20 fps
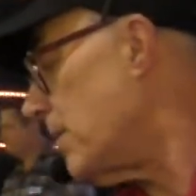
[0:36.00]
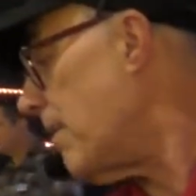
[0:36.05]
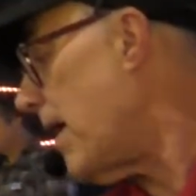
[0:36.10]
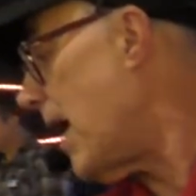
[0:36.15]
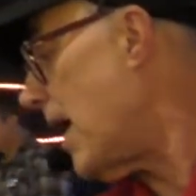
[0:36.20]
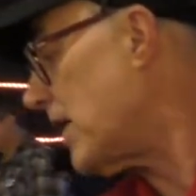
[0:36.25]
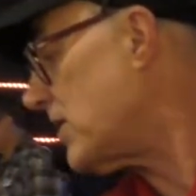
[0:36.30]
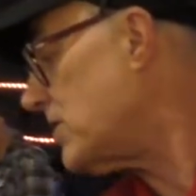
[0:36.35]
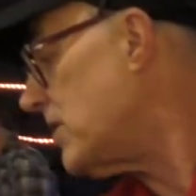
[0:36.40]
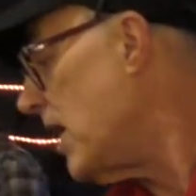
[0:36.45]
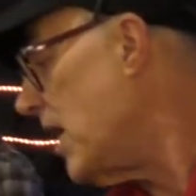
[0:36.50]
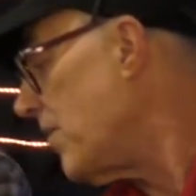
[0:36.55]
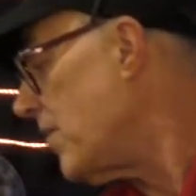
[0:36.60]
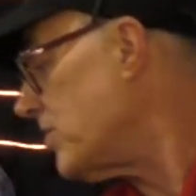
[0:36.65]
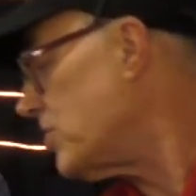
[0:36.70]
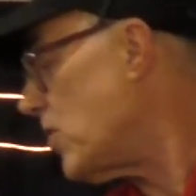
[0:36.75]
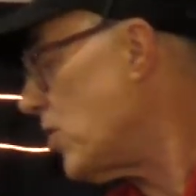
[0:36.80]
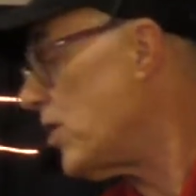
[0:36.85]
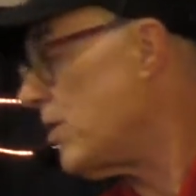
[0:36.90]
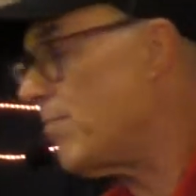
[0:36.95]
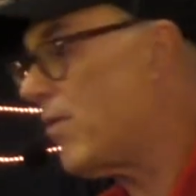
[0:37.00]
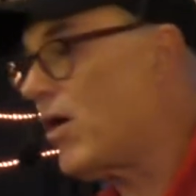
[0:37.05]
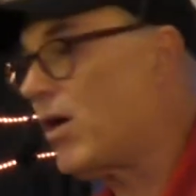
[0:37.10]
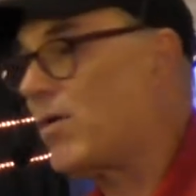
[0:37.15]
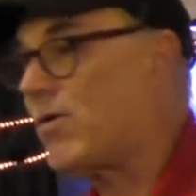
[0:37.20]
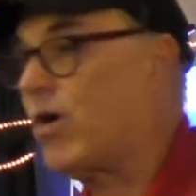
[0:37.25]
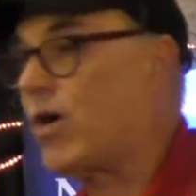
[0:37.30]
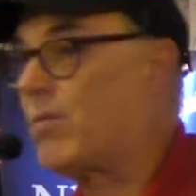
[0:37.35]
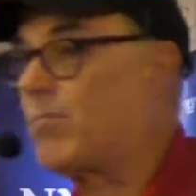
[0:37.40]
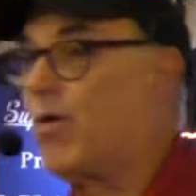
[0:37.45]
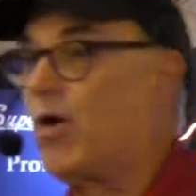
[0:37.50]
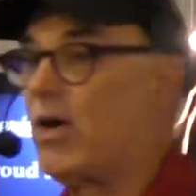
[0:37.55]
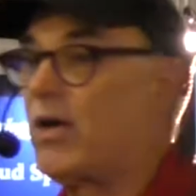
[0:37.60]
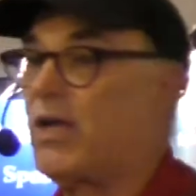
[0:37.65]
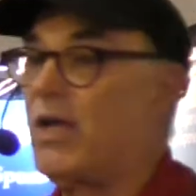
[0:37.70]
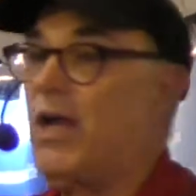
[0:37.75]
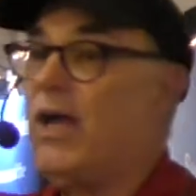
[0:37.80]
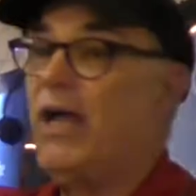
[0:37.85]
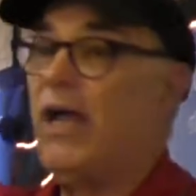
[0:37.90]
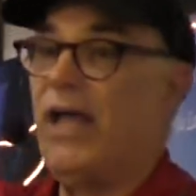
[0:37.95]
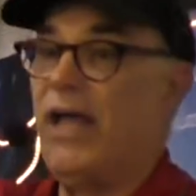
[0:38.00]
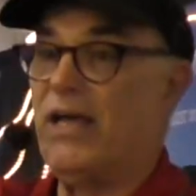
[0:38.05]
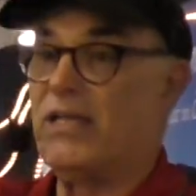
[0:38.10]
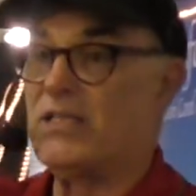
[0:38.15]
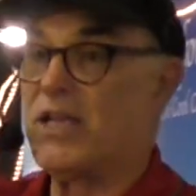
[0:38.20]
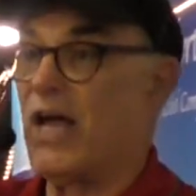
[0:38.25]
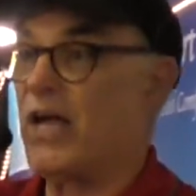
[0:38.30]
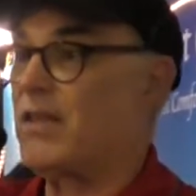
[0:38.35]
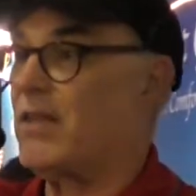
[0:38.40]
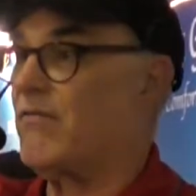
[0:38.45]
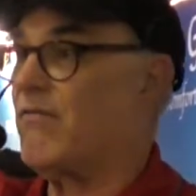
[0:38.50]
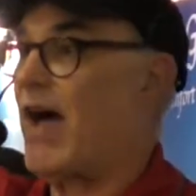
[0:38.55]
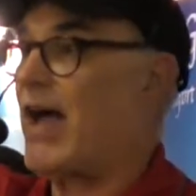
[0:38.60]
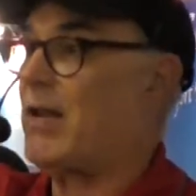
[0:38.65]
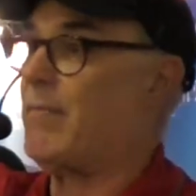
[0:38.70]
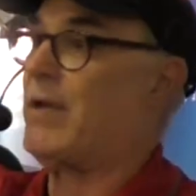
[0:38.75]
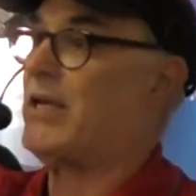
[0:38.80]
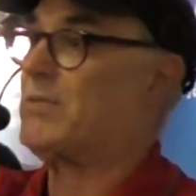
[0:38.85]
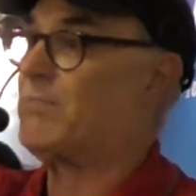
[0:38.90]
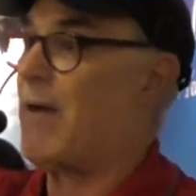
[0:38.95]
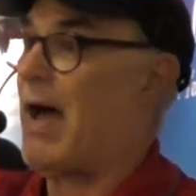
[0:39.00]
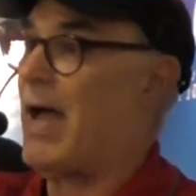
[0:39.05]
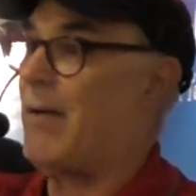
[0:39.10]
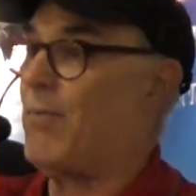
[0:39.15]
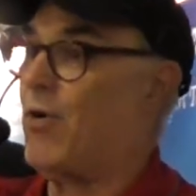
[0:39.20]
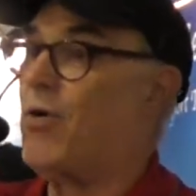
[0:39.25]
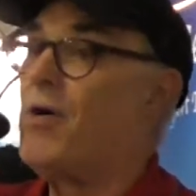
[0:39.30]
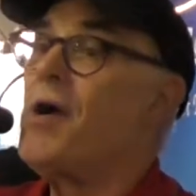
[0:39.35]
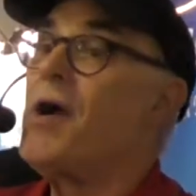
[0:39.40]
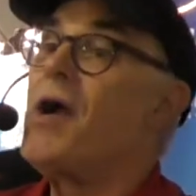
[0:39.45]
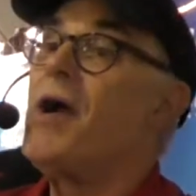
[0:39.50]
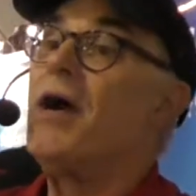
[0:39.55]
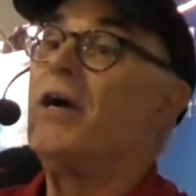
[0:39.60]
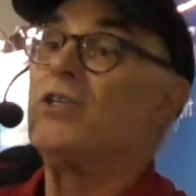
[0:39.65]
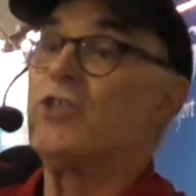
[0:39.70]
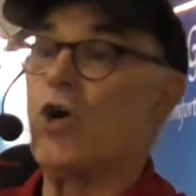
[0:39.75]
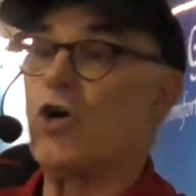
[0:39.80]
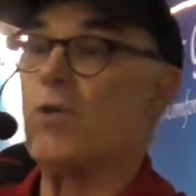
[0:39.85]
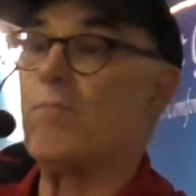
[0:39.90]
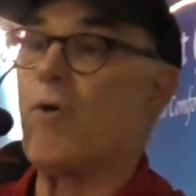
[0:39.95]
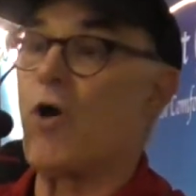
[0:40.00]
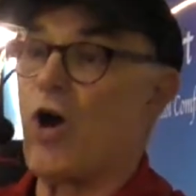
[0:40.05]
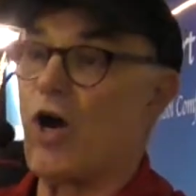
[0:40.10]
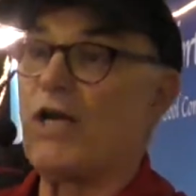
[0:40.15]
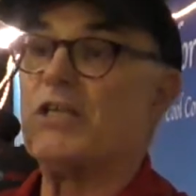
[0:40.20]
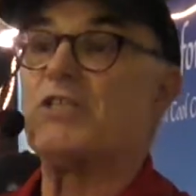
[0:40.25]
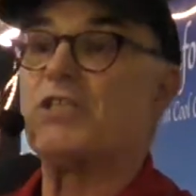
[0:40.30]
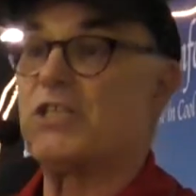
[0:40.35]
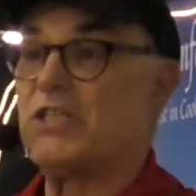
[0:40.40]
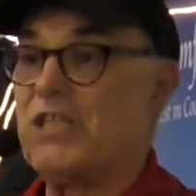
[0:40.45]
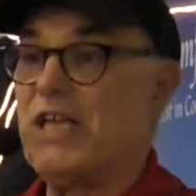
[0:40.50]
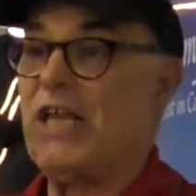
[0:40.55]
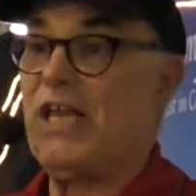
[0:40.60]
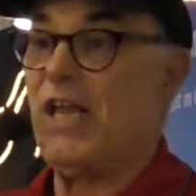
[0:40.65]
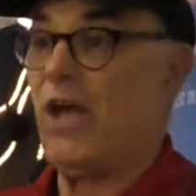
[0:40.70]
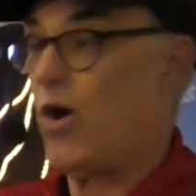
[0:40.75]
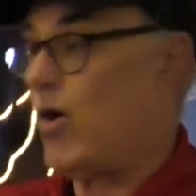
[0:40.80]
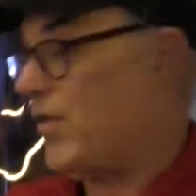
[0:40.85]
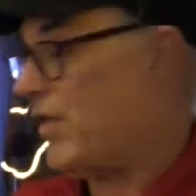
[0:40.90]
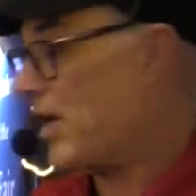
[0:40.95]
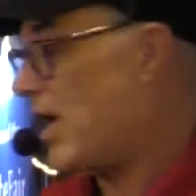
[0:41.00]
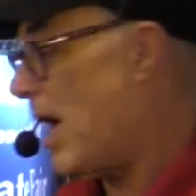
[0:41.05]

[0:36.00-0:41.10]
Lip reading: in the box. The Jody Bird cookbook is like the Vitamix Bible. Jody Bird is the CEO of